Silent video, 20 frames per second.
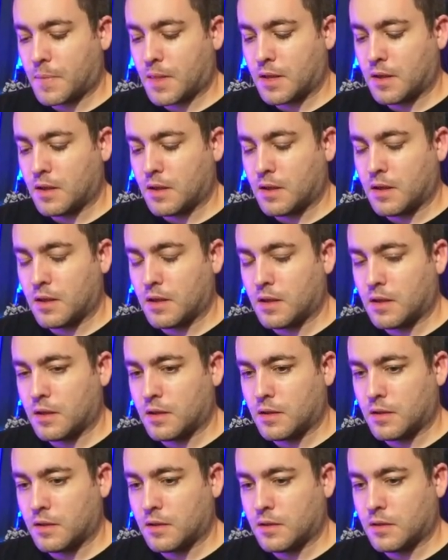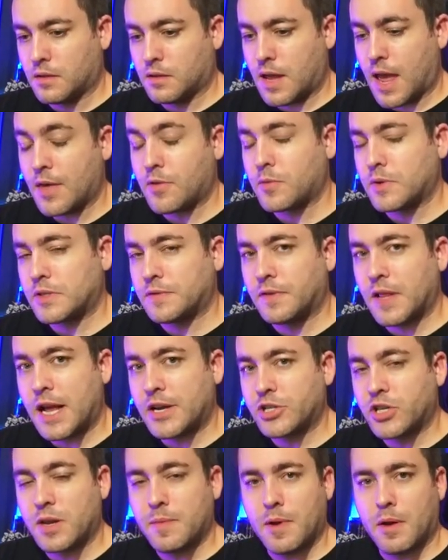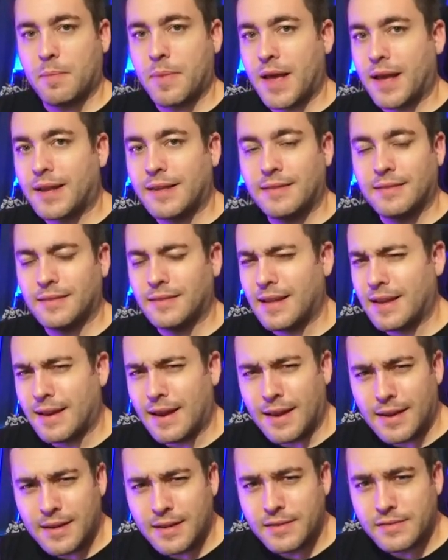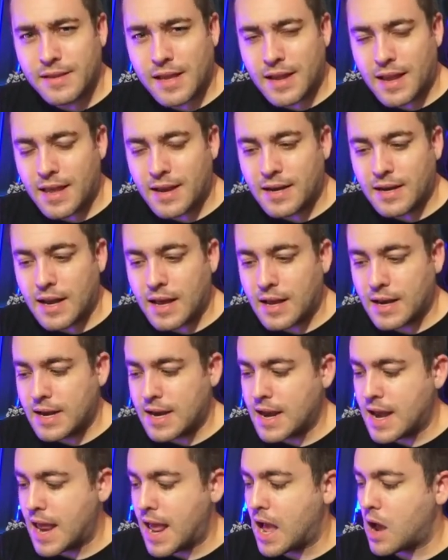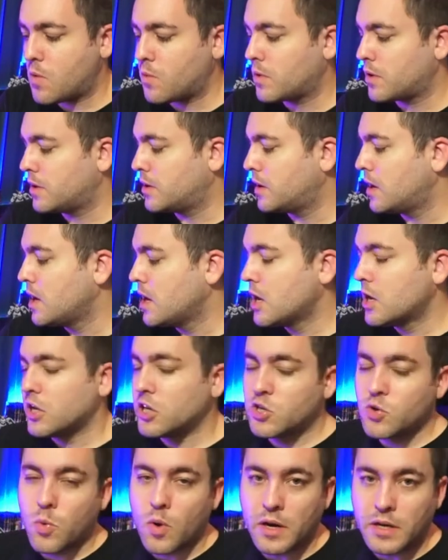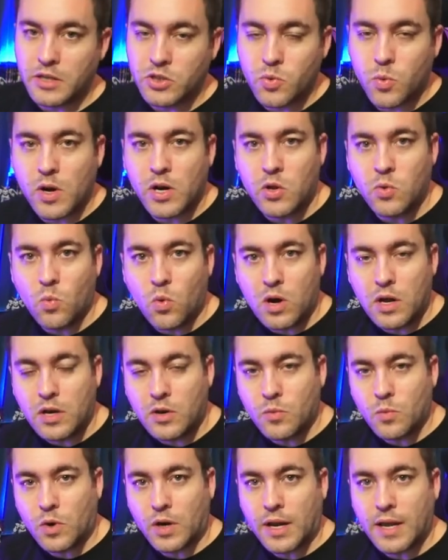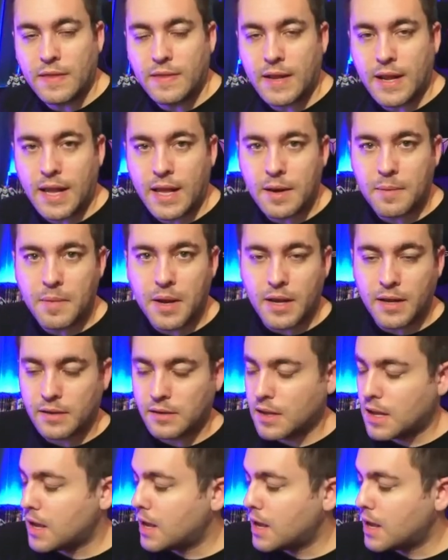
Uh, uh Hathaway's Flash came out back in the late 80s, like 89, and now we're in 2021 and we're getting the anime.